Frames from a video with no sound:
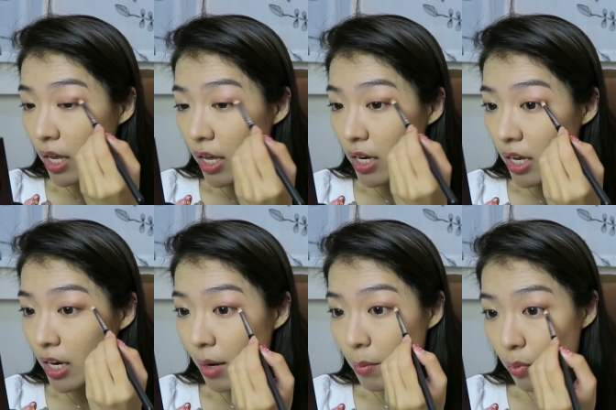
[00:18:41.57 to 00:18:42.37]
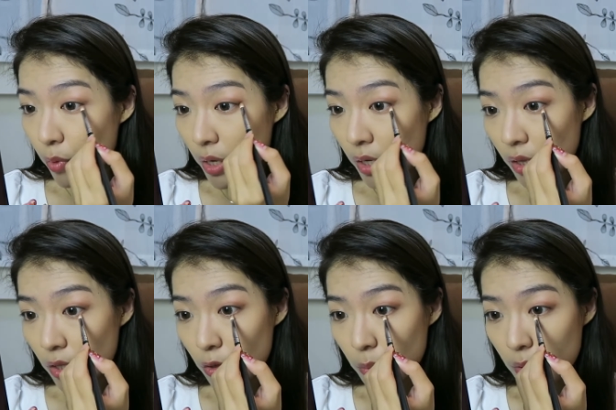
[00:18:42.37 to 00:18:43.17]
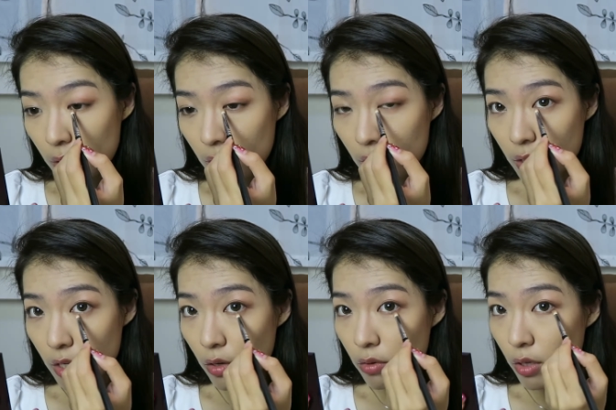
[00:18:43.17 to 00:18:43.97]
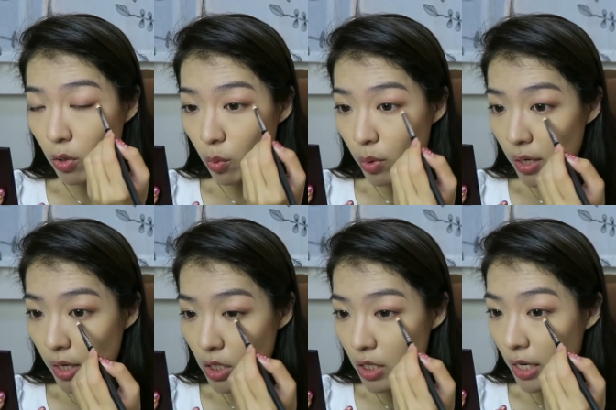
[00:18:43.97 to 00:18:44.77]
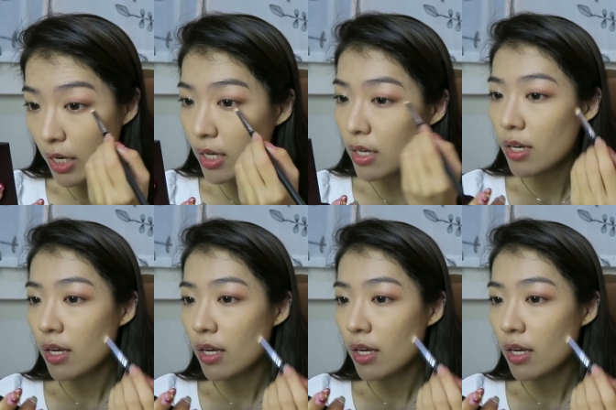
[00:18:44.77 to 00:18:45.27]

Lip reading: And then I'm bringing a little bit down the lower lash line,